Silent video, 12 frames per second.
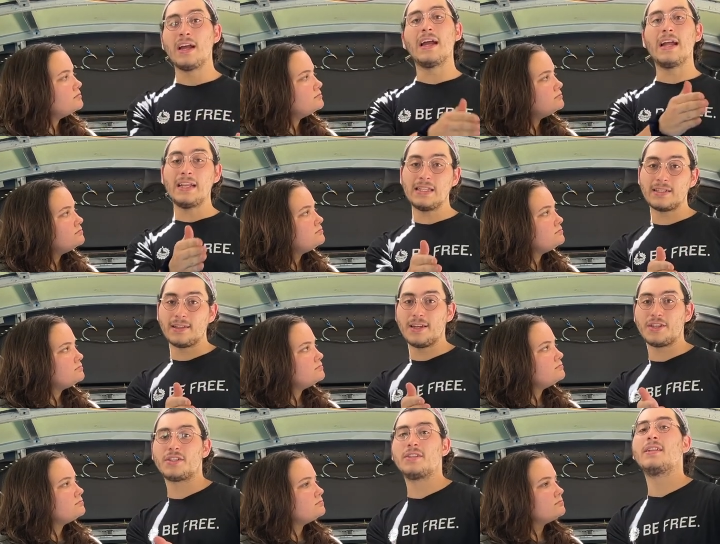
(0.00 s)

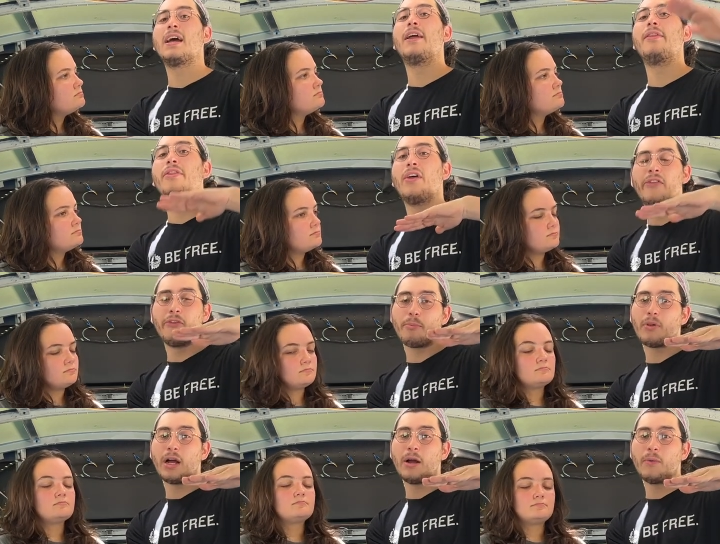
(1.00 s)
Speaker 1: insulation and then the
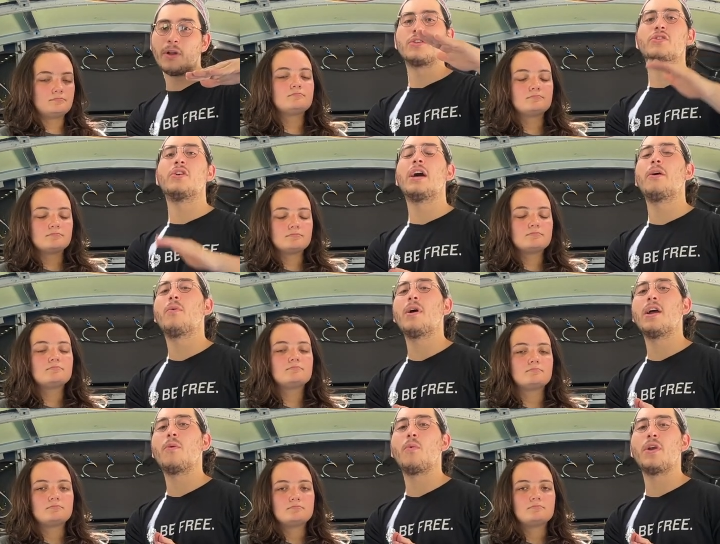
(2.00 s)
plywood so that way
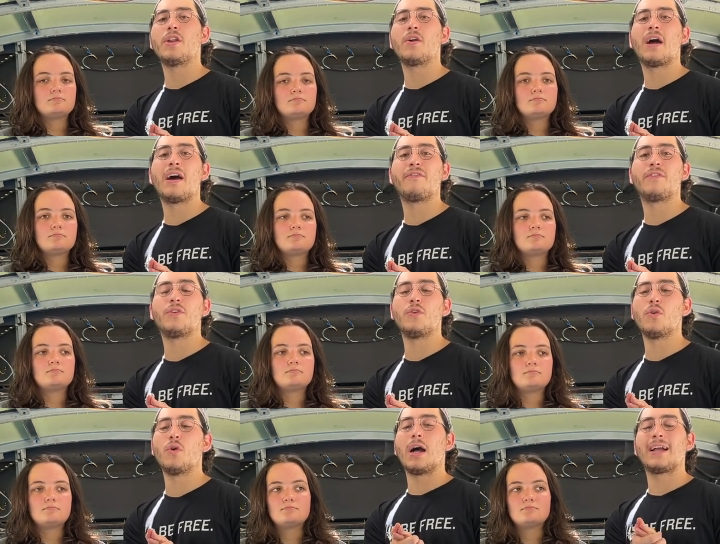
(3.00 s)
we don't have to
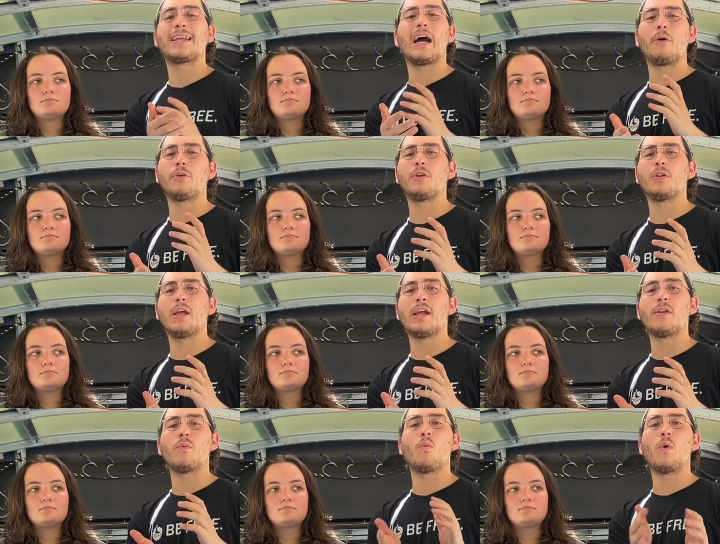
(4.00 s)
calculate
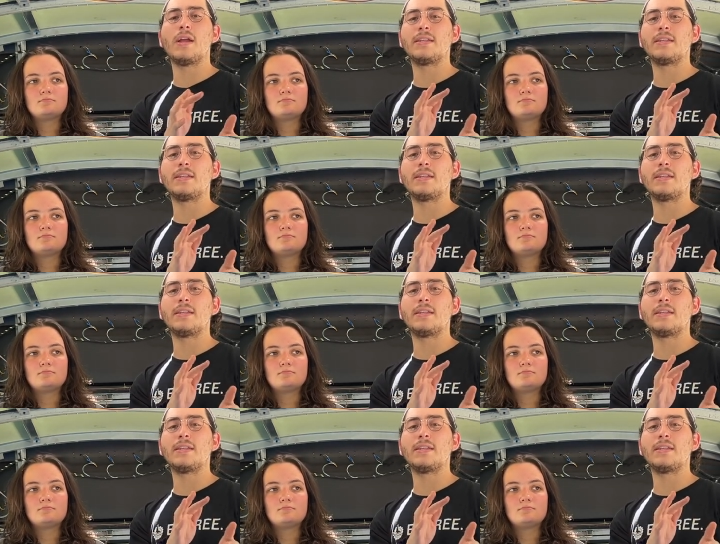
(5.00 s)
weight